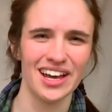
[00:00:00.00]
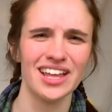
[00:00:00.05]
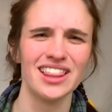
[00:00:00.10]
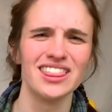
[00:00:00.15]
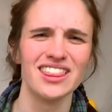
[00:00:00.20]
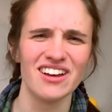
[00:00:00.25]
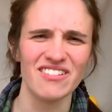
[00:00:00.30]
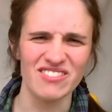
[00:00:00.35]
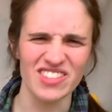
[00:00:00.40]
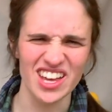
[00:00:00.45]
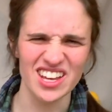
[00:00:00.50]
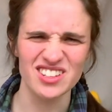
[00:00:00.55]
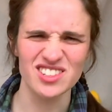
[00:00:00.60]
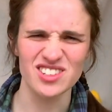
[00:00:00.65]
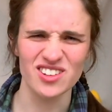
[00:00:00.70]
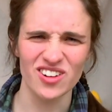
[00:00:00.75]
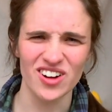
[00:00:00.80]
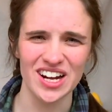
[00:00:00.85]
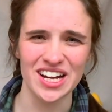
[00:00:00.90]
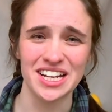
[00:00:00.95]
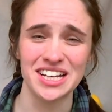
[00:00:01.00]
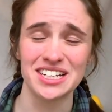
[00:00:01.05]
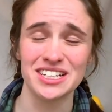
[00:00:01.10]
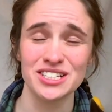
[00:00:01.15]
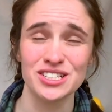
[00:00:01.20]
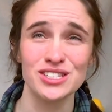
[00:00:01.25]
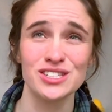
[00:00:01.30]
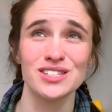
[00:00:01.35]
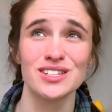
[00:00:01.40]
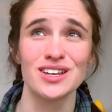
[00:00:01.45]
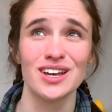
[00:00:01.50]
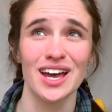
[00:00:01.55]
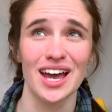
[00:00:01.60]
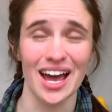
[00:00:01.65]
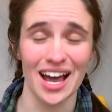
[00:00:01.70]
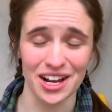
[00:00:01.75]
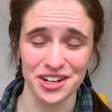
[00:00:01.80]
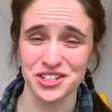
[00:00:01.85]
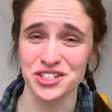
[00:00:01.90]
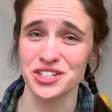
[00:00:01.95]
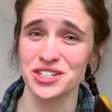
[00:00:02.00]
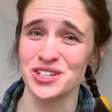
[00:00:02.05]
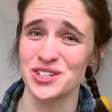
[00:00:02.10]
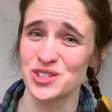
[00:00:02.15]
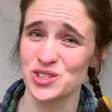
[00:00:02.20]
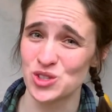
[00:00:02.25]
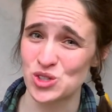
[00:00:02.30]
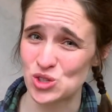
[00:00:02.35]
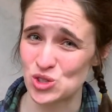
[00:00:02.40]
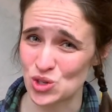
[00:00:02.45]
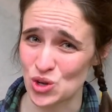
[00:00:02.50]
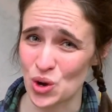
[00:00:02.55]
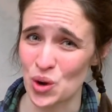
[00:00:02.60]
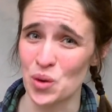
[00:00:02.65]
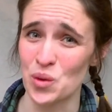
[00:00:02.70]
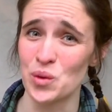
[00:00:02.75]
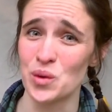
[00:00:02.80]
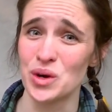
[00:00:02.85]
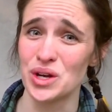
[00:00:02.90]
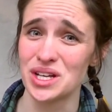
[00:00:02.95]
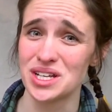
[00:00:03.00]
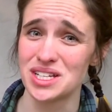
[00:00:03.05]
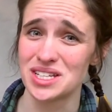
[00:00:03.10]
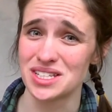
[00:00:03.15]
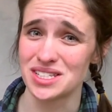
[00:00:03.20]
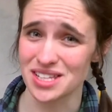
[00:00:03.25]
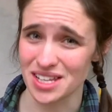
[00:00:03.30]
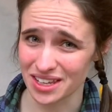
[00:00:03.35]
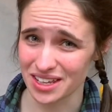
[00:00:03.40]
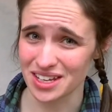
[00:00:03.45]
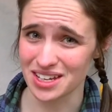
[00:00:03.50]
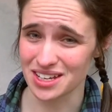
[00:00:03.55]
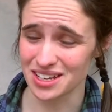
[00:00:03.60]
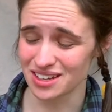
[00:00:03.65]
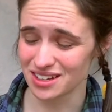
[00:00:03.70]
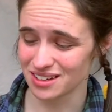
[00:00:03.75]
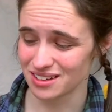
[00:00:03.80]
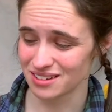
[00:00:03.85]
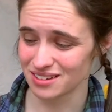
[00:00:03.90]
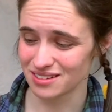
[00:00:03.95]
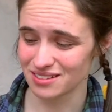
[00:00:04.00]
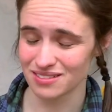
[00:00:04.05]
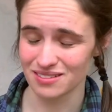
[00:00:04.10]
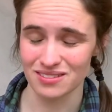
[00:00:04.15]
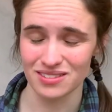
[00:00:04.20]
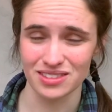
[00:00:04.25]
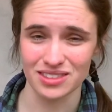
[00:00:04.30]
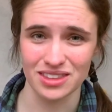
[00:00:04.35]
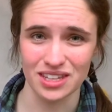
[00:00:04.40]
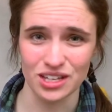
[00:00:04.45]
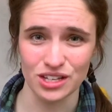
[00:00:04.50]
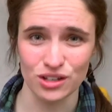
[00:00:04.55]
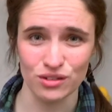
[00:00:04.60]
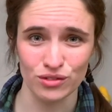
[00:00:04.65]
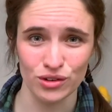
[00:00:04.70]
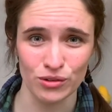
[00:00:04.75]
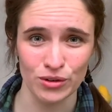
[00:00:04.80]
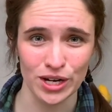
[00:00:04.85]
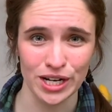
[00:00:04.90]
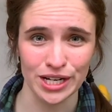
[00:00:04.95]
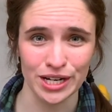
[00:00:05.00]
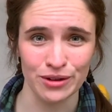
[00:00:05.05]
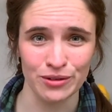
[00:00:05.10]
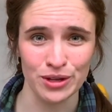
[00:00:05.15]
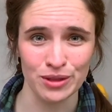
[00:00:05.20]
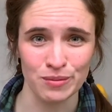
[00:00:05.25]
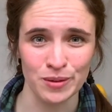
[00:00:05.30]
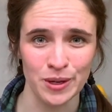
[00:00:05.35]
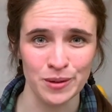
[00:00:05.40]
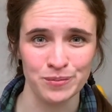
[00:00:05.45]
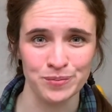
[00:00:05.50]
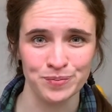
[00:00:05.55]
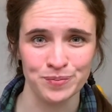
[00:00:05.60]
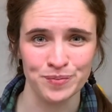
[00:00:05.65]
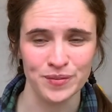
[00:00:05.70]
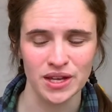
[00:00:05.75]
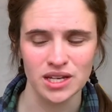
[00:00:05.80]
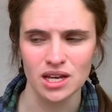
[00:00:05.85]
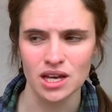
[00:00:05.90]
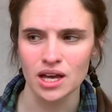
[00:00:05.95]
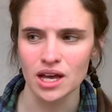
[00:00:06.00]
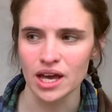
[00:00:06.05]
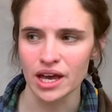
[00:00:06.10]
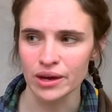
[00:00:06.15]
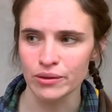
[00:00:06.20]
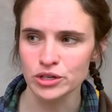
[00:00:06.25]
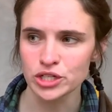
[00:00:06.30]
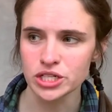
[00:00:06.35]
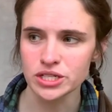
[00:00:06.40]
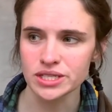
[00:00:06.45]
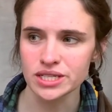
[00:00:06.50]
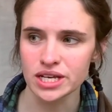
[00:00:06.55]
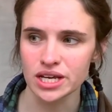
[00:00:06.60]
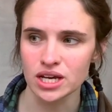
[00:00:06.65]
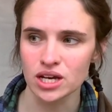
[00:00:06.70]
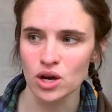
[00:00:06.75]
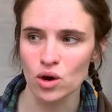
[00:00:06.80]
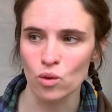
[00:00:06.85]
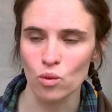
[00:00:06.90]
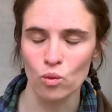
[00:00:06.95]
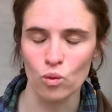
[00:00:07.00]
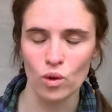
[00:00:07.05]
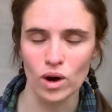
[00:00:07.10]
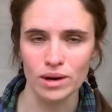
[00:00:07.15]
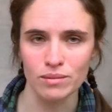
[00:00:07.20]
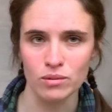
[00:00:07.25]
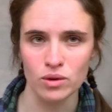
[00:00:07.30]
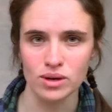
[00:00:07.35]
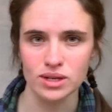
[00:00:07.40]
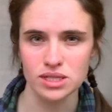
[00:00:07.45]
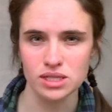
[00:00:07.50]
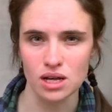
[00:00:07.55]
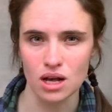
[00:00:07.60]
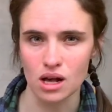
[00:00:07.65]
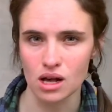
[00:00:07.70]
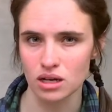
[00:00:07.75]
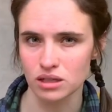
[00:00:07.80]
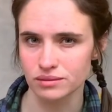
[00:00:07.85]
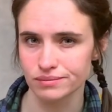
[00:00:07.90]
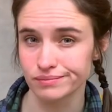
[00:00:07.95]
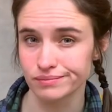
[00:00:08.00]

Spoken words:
Love that story. It is actually so silly. Thank you for reading it with me. Hey, we should sing one more song.